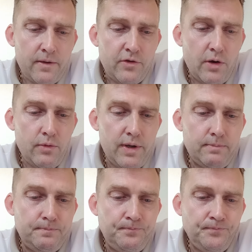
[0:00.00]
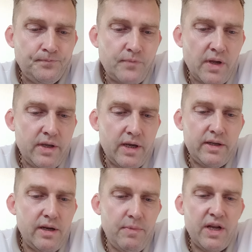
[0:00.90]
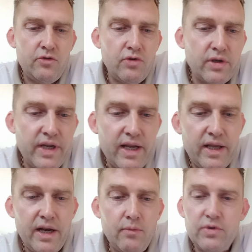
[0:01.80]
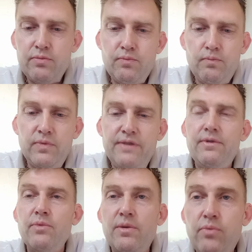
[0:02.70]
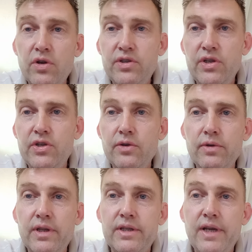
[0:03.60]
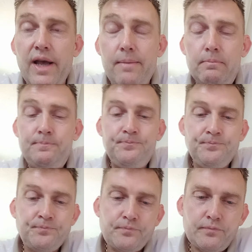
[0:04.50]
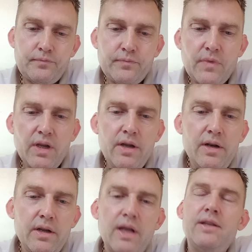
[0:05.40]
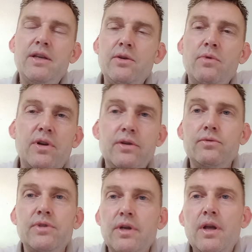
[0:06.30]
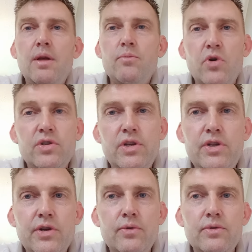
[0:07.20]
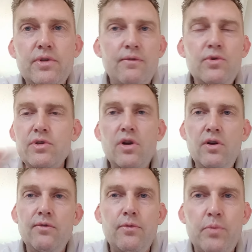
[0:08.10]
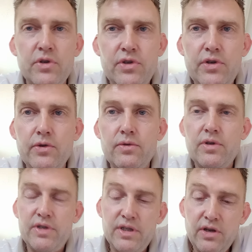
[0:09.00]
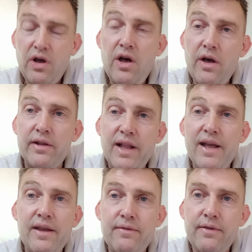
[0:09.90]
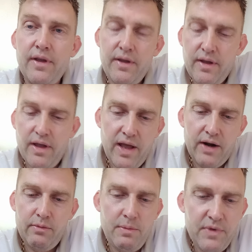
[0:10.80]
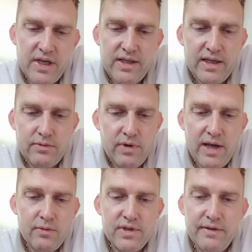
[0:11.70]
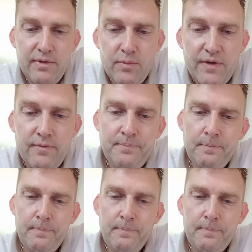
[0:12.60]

So, I did a bit of drug dealing. I was living with a prostitute at the time. And I tell you what, those prostitutes, I've always got love for prostitutes because it's a hard life. And I remember this last one I was living with.